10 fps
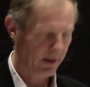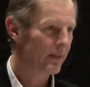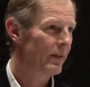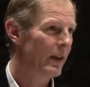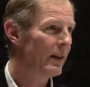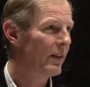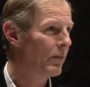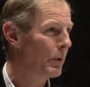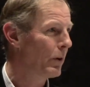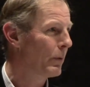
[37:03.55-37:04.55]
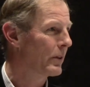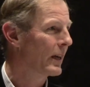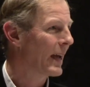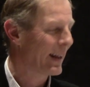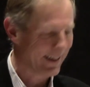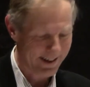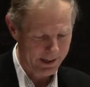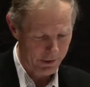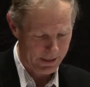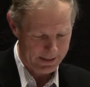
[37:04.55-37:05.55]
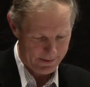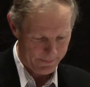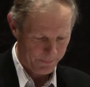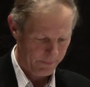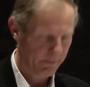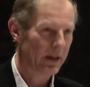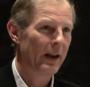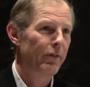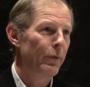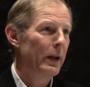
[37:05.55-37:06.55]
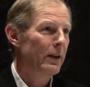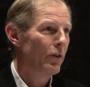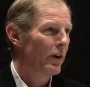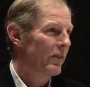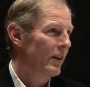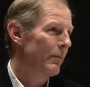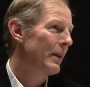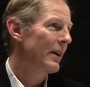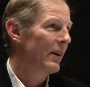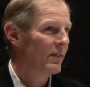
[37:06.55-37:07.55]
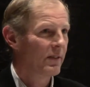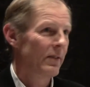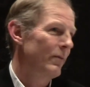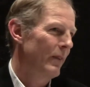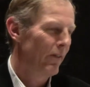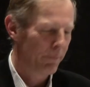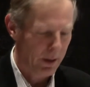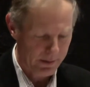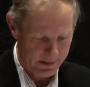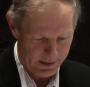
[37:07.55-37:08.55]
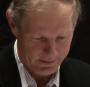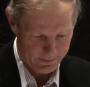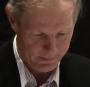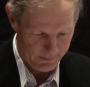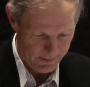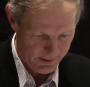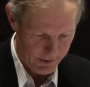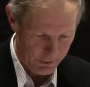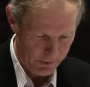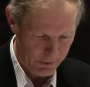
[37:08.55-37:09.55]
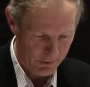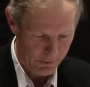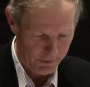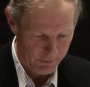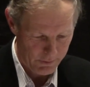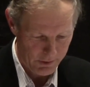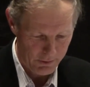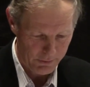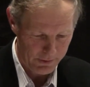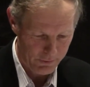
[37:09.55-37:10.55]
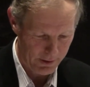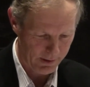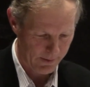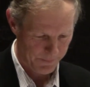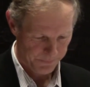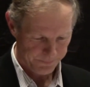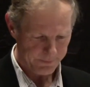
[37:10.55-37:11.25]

It's indisputable, you can't argue it, but everyone ignores it because of politics. You, you, know, the, you know the drill.